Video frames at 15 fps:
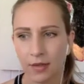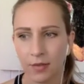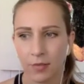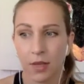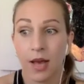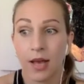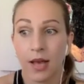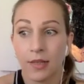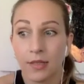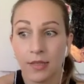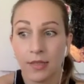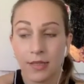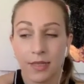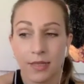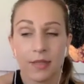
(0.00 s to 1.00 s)
behind the
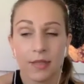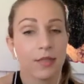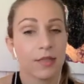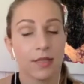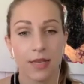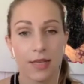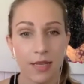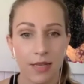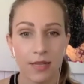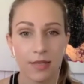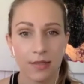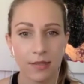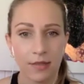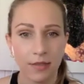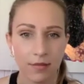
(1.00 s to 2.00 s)
scenes
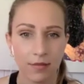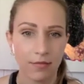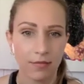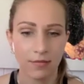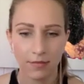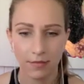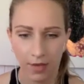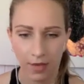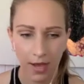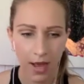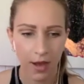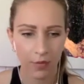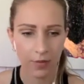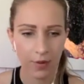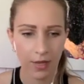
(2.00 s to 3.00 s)
is
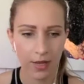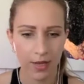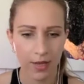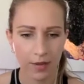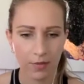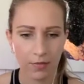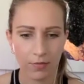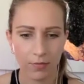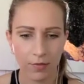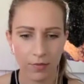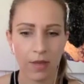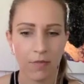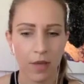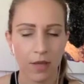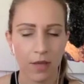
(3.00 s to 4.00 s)
how we
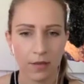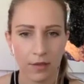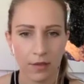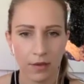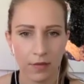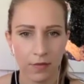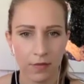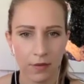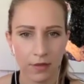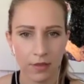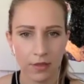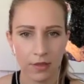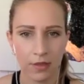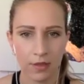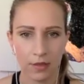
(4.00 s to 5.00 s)
really make the
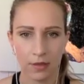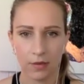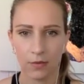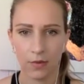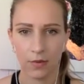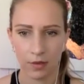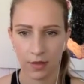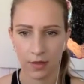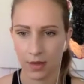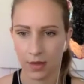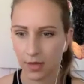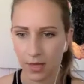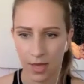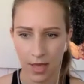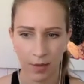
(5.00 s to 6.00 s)
difference when the
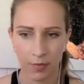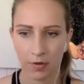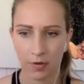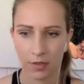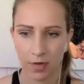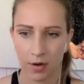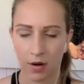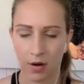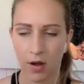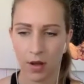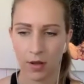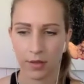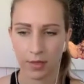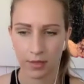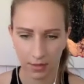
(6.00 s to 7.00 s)
cameras are
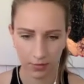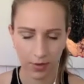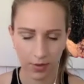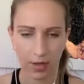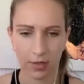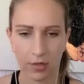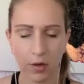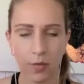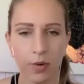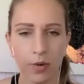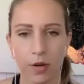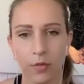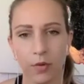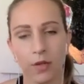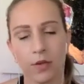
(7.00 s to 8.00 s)
on. That's the way I
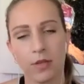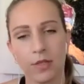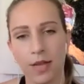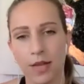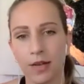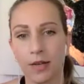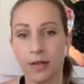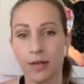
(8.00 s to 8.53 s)
interpreted what you said.